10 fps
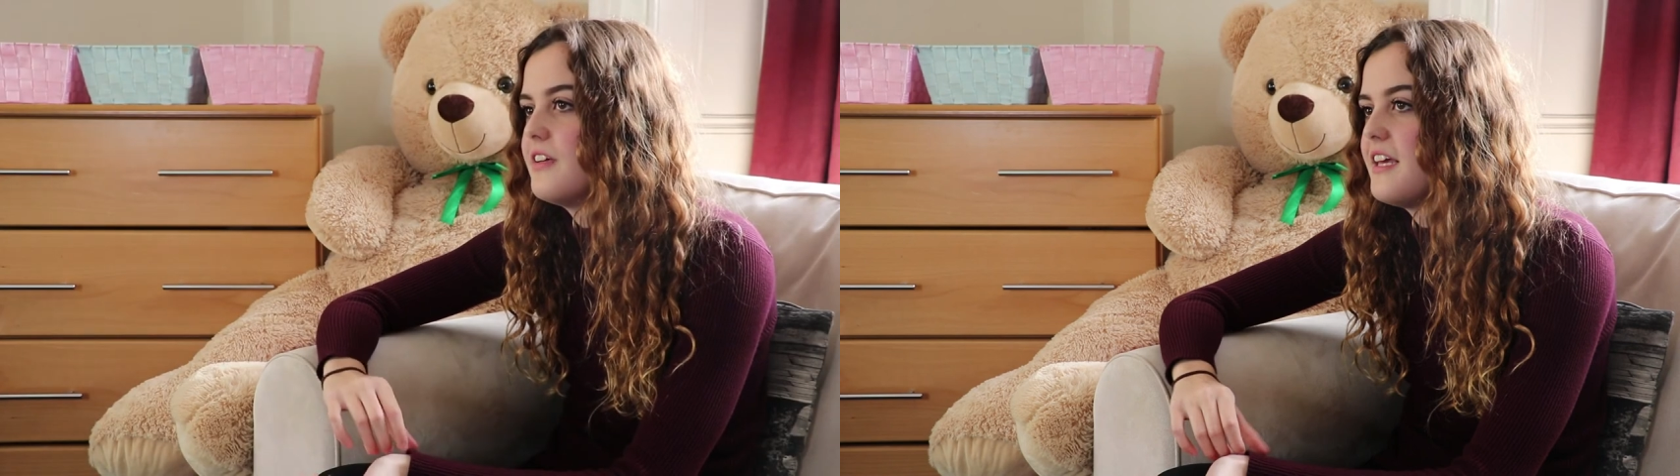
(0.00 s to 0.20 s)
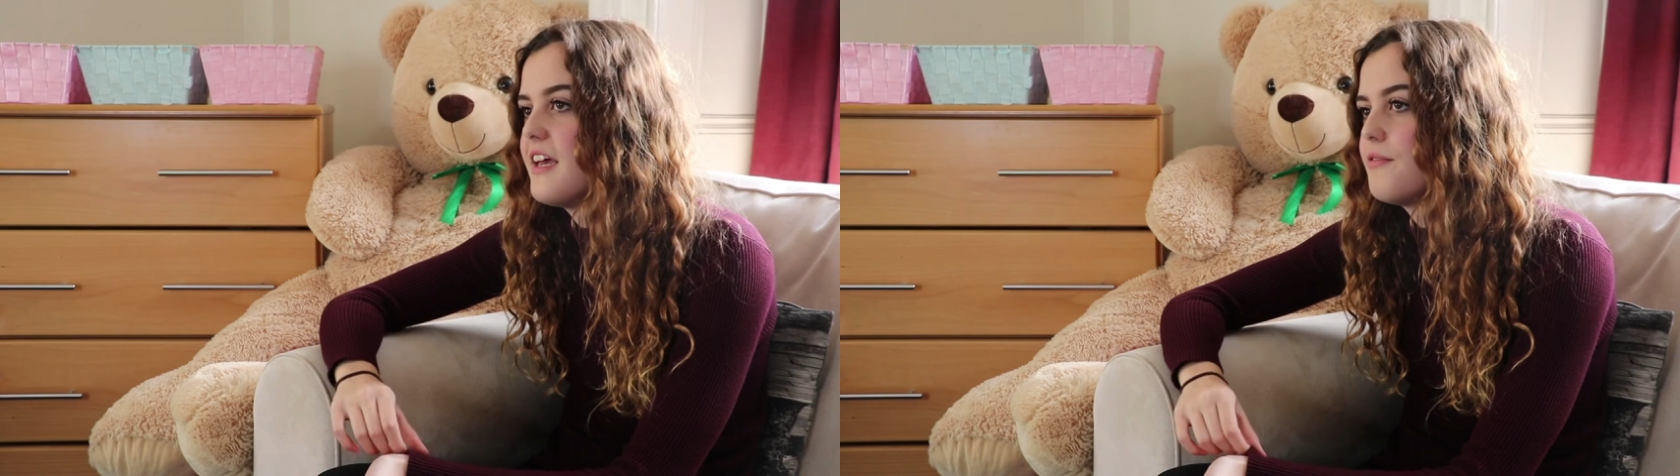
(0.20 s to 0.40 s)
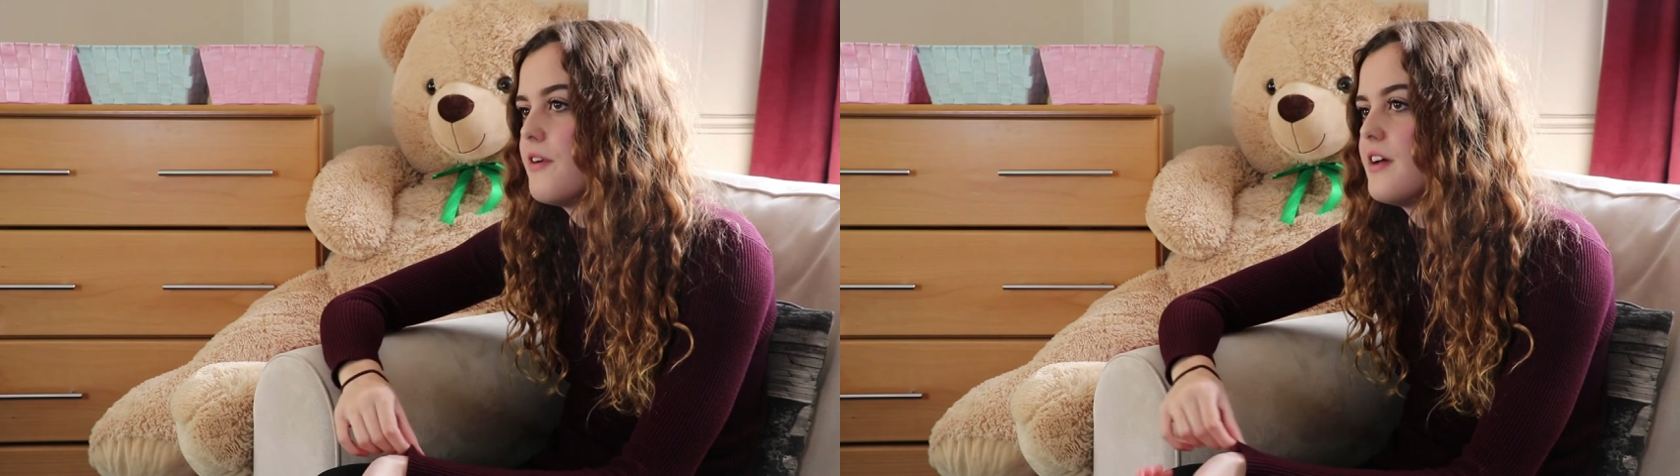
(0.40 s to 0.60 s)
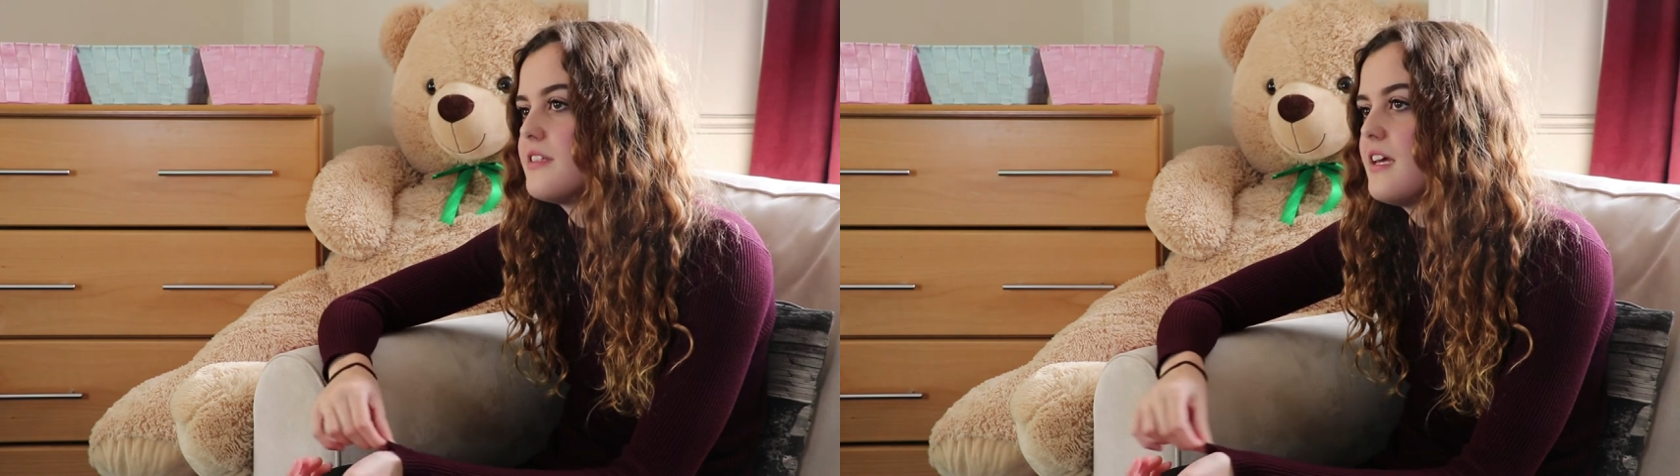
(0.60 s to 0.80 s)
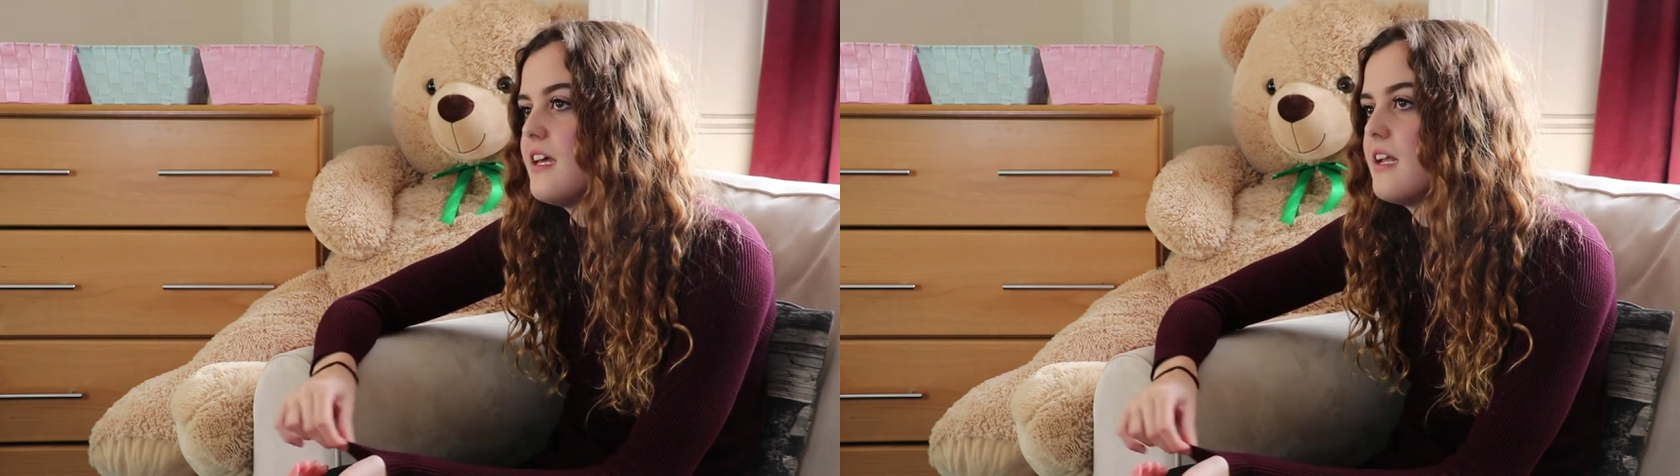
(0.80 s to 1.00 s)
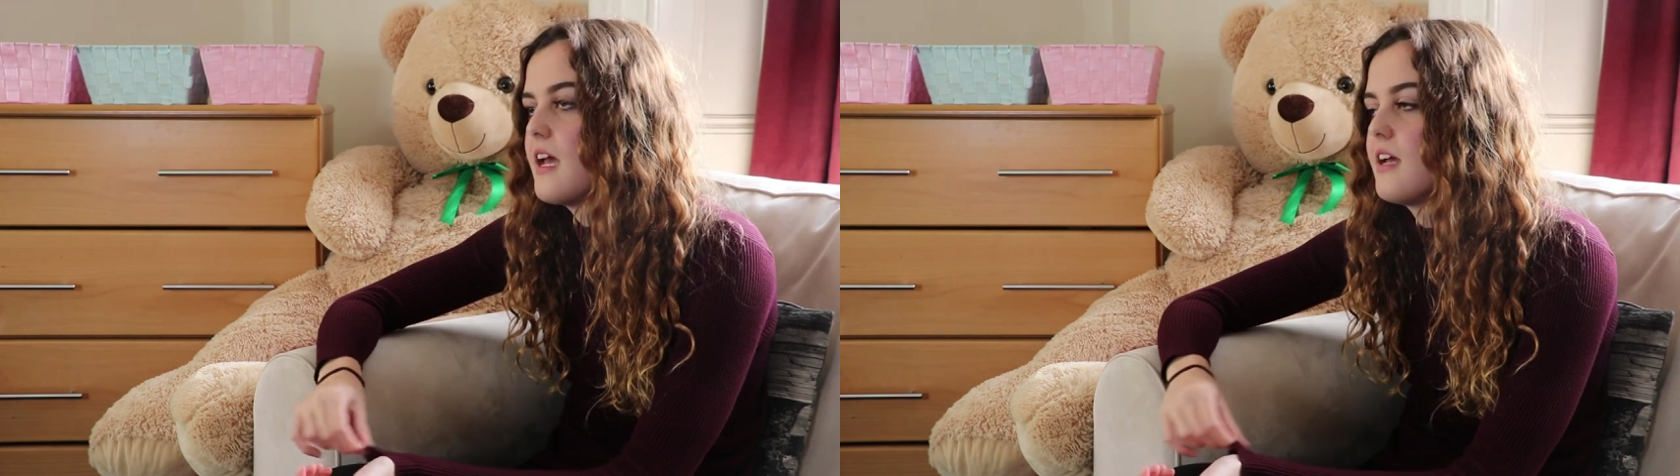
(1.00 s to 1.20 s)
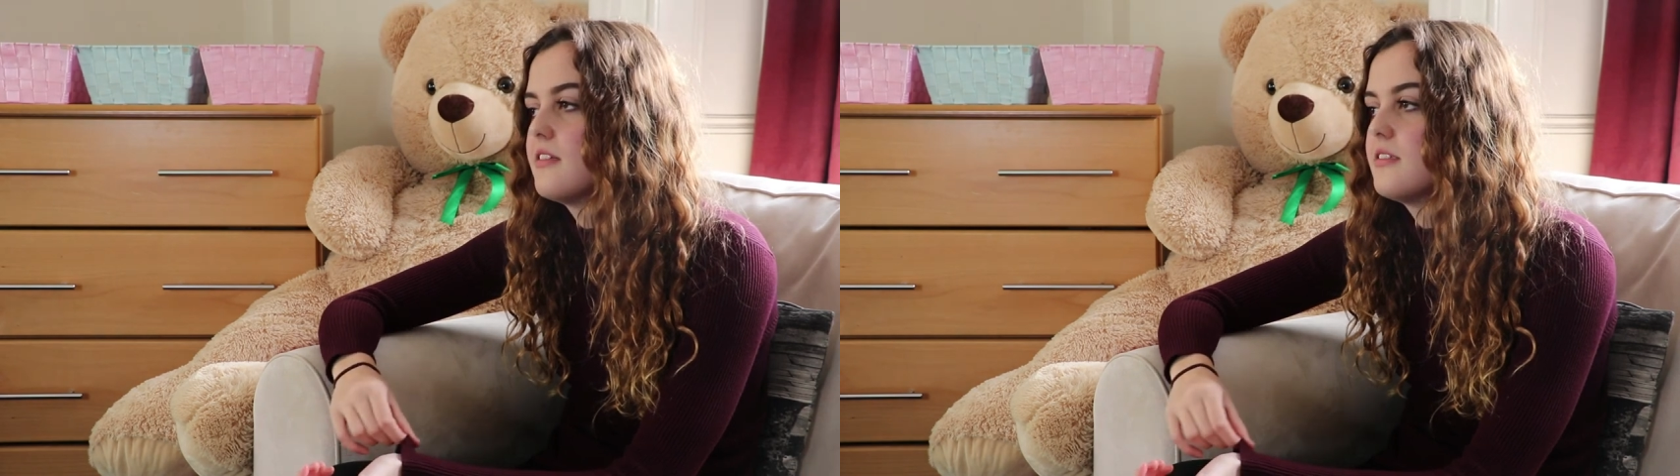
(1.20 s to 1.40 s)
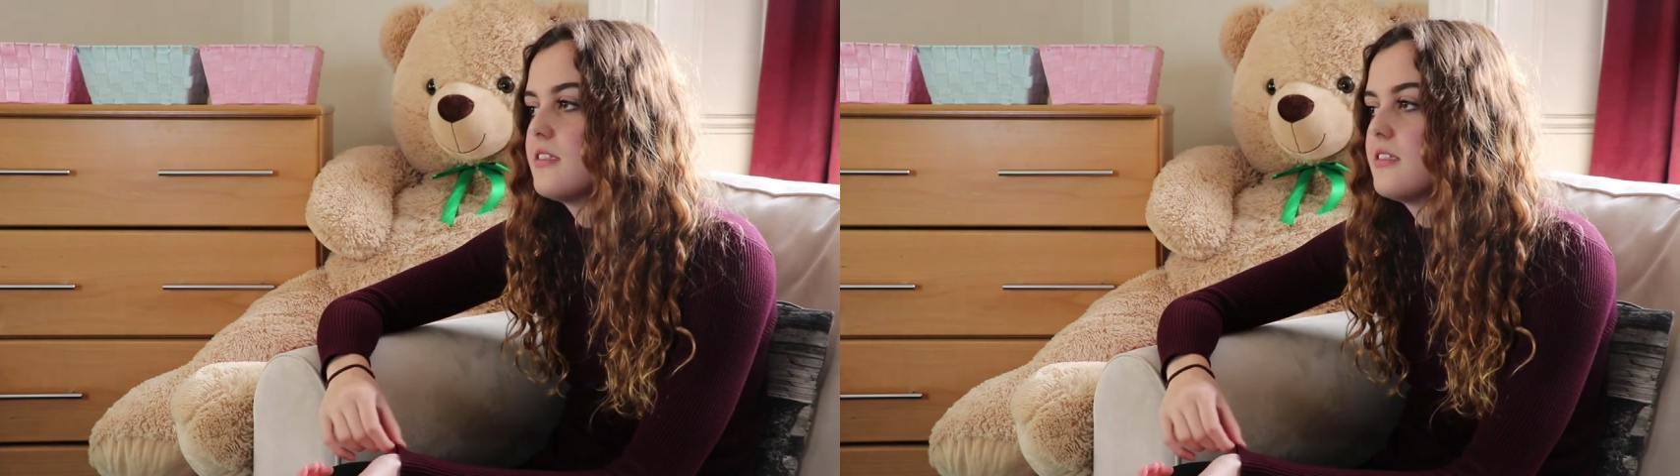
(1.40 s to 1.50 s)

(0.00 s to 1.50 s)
year 13